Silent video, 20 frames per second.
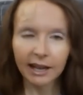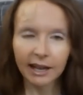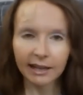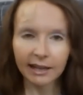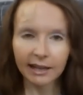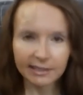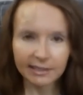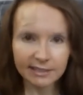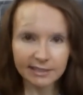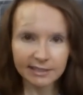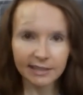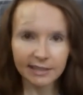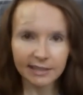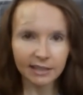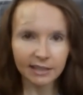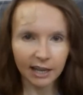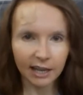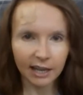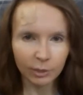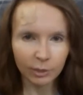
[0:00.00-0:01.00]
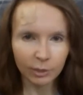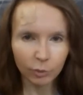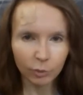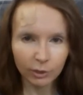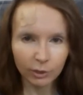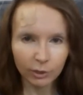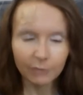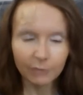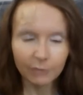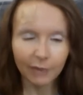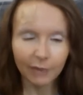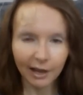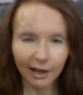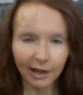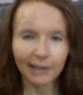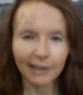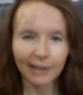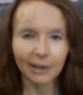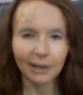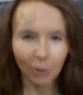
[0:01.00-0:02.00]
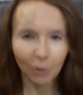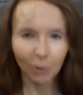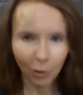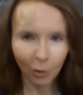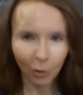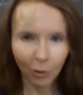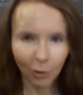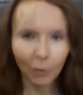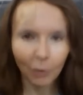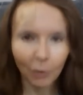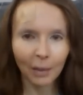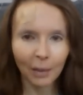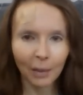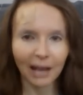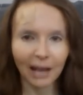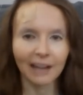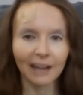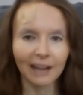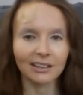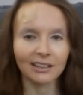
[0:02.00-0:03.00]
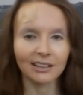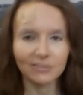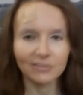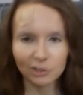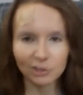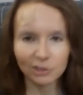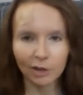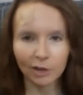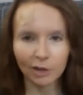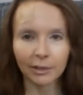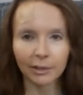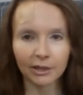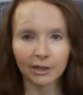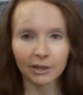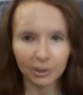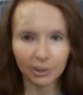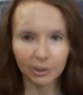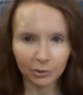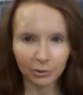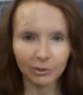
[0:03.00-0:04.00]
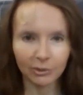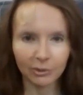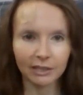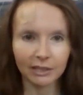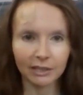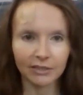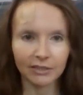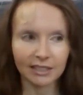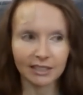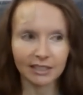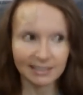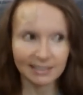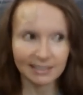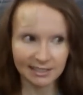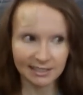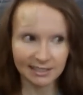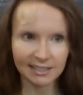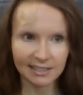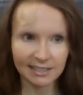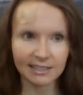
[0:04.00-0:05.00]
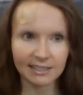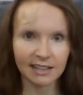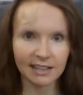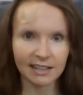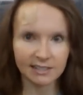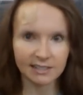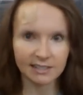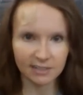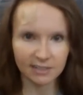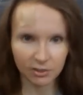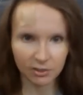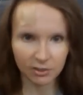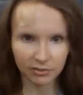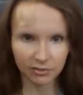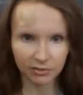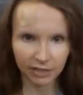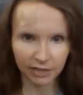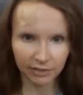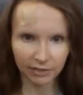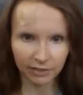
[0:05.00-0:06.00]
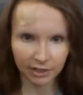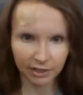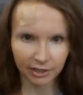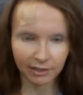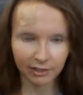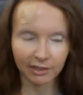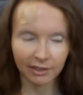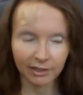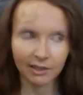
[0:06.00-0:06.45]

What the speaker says: I can say that I would buy a whole bag of strawberry Huel if it existed as its own flavor.